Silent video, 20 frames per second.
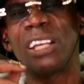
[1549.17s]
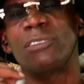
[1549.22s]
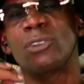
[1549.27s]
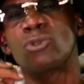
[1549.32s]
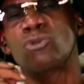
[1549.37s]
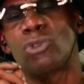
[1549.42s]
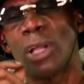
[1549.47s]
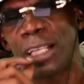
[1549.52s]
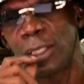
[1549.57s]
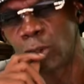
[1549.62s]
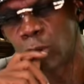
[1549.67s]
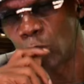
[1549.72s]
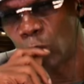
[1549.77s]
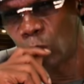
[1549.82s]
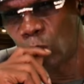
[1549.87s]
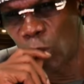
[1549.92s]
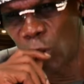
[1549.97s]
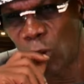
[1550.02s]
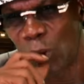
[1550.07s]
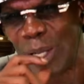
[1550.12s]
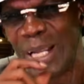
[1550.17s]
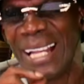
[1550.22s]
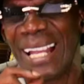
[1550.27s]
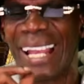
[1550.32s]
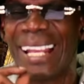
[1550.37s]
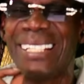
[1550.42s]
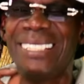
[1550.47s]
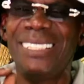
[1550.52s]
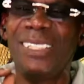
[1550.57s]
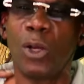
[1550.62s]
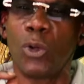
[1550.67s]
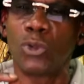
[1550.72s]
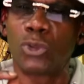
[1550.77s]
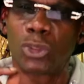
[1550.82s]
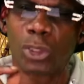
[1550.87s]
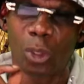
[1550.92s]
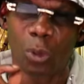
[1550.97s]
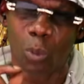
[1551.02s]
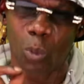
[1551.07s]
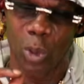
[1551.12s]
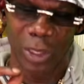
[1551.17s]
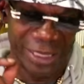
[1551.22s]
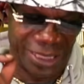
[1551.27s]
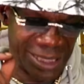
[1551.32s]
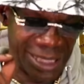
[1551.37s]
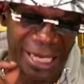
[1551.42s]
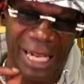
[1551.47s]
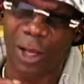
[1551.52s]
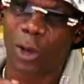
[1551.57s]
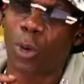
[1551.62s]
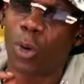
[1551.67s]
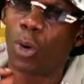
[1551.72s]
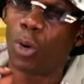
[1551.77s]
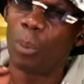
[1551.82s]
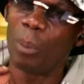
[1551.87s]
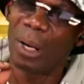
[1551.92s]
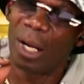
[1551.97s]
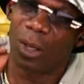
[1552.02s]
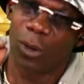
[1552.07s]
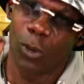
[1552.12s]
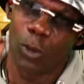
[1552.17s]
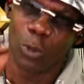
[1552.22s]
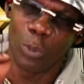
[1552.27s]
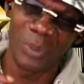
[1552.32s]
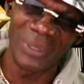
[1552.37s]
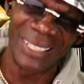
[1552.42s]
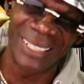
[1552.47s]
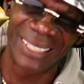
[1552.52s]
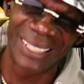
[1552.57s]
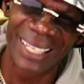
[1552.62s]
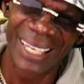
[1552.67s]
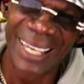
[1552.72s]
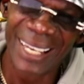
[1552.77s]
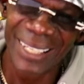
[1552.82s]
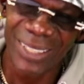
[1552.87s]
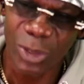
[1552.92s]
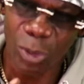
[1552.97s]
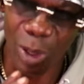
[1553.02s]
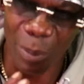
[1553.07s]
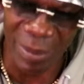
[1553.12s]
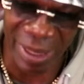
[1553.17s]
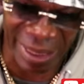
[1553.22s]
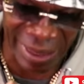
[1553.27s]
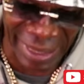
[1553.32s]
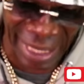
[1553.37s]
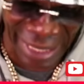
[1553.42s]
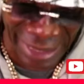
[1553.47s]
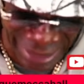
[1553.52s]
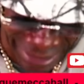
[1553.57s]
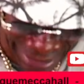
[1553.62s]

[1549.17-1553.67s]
race you are. And those are the ones that I call my homies. So I'm going to say this